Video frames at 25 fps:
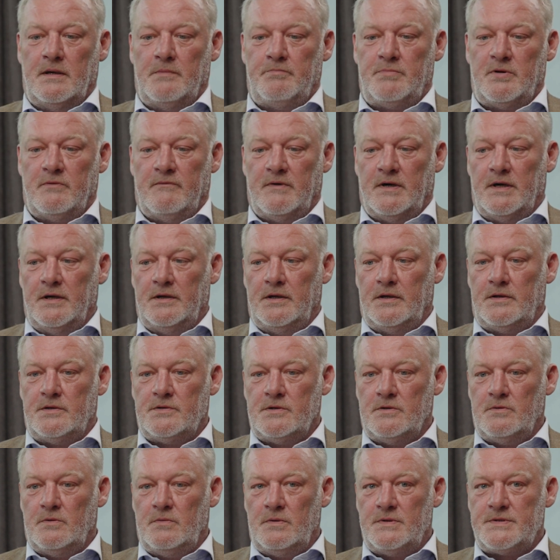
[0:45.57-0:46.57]
provide the
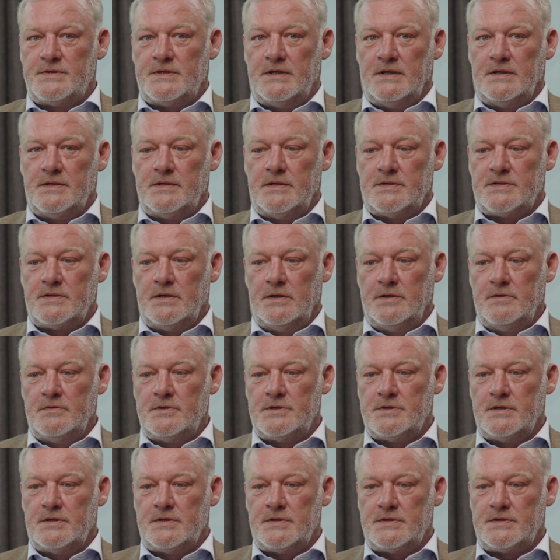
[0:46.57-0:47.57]
tools and the
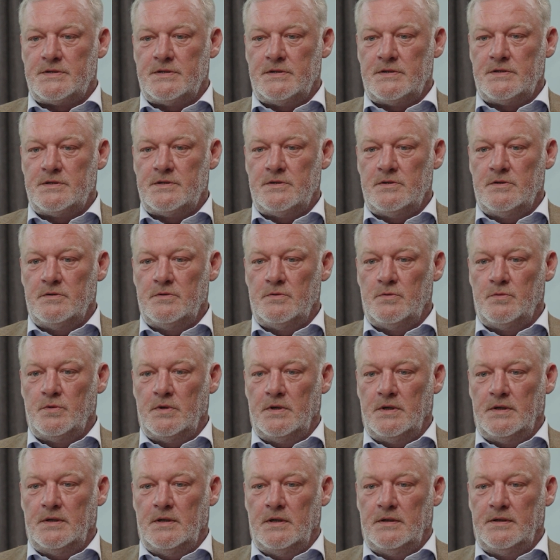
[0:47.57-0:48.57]
solutions
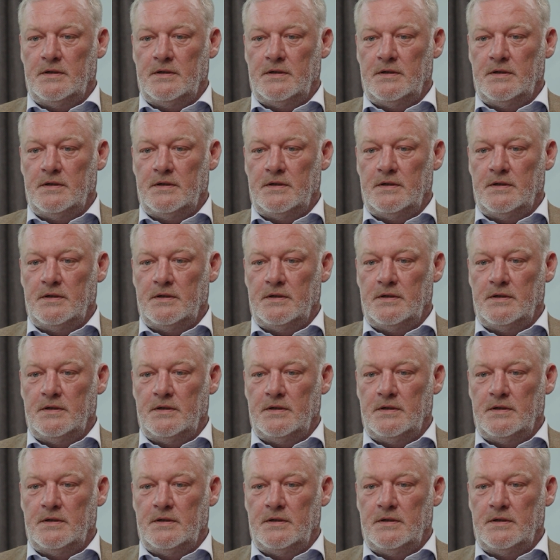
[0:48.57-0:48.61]
to